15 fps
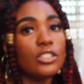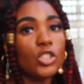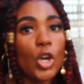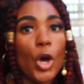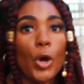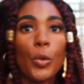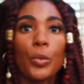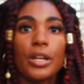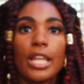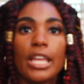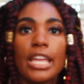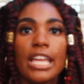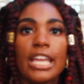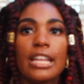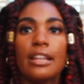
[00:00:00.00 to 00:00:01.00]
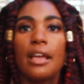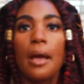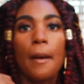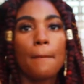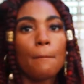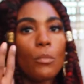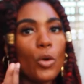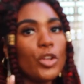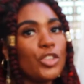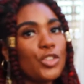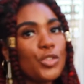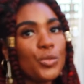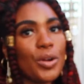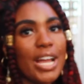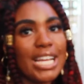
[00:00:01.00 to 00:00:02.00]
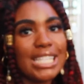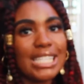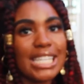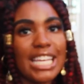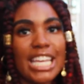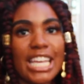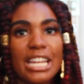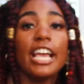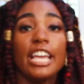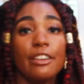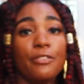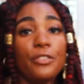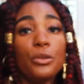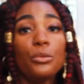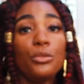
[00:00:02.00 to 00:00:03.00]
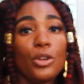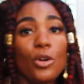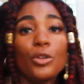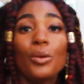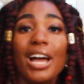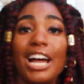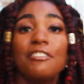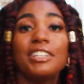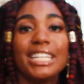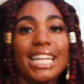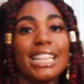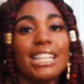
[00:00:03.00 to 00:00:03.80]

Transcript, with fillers: tone it, moisturize it. If you know you have to